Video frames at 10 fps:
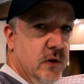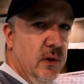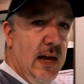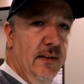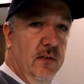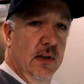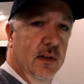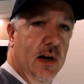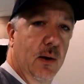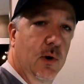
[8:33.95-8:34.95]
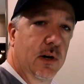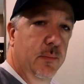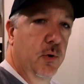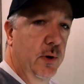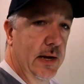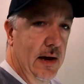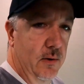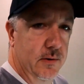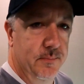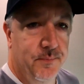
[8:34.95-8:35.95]
So the last thing that I wanted to point
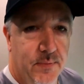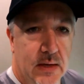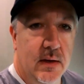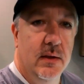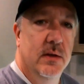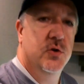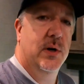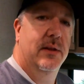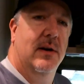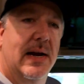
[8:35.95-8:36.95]
out, the trailer